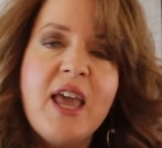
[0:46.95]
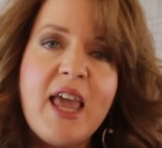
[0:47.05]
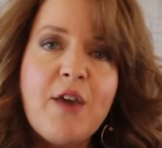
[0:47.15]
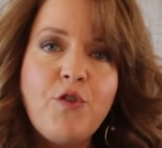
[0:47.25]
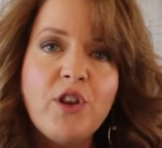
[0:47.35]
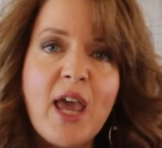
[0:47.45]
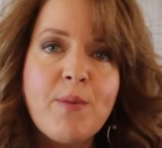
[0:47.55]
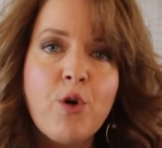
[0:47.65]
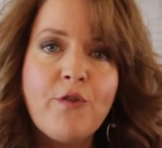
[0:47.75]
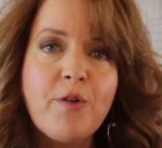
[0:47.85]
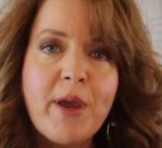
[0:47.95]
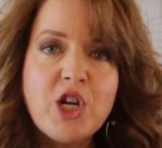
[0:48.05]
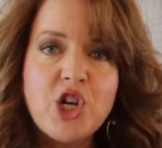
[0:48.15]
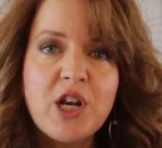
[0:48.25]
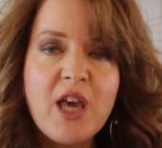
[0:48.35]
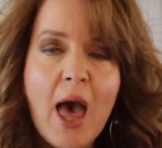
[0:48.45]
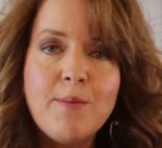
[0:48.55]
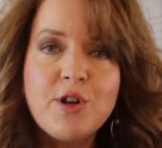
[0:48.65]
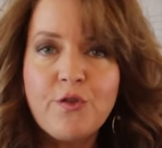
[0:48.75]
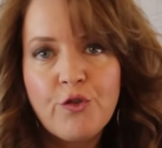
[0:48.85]
If you'd like more information,
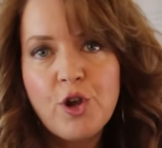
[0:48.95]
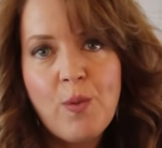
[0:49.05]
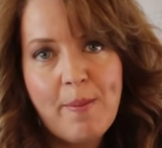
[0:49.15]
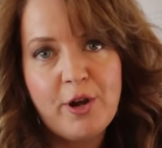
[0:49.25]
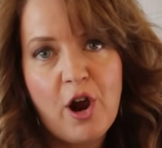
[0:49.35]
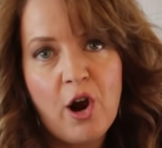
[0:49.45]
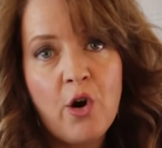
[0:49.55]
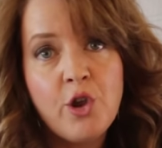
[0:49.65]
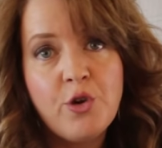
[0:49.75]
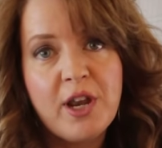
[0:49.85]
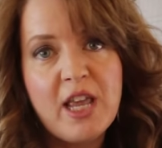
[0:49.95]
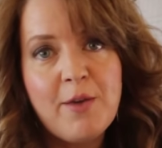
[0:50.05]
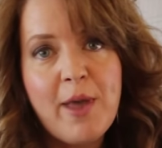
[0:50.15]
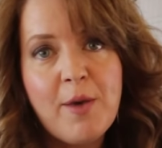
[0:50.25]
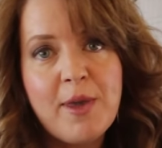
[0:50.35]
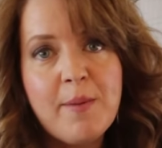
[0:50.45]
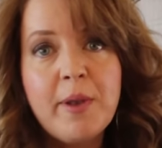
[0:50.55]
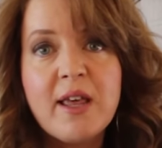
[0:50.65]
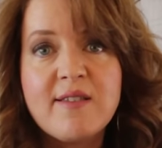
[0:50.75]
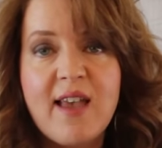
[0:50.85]
come to the free webinar or you can email me at
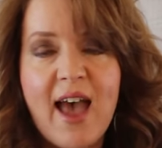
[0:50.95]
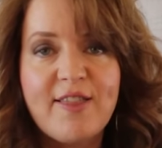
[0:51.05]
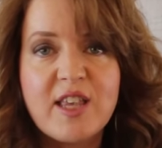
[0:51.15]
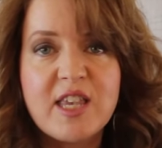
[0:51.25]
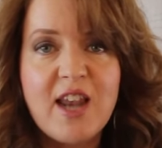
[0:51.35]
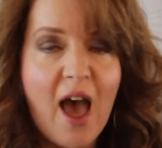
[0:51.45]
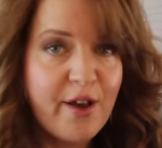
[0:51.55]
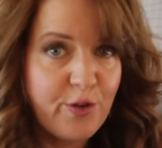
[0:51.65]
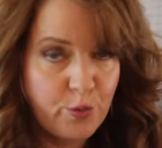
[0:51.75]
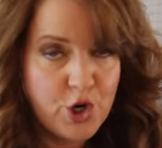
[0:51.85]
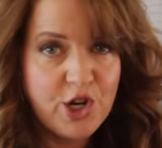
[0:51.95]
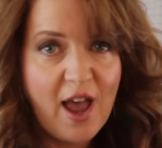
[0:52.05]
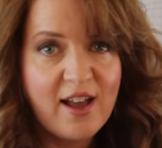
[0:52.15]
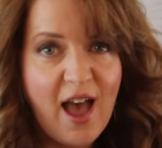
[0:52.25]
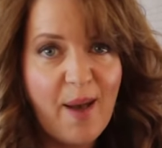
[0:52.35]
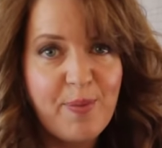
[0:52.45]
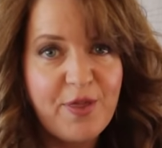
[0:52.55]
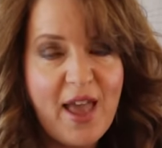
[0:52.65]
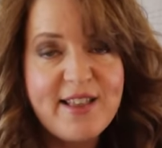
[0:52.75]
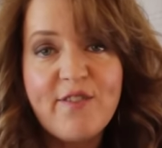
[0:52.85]
melissa at the stock swoosh dot com.
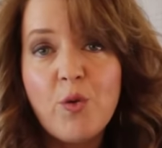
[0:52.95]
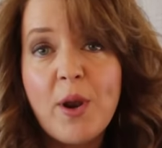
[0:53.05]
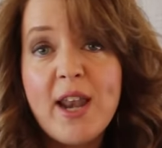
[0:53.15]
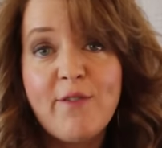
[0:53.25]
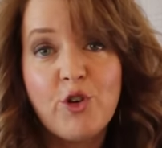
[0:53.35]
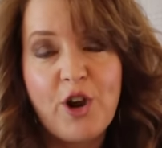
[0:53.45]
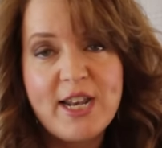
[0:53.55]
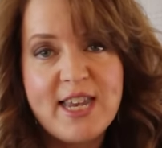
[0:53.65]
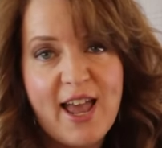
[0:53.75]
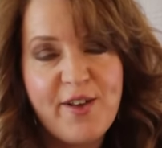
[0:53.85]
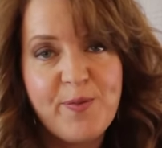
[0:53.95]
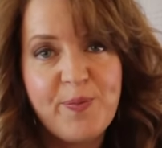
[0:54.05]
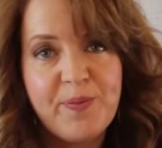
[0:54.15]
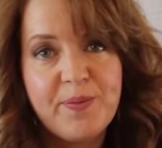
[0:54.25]
Thanks everyone and have a great day.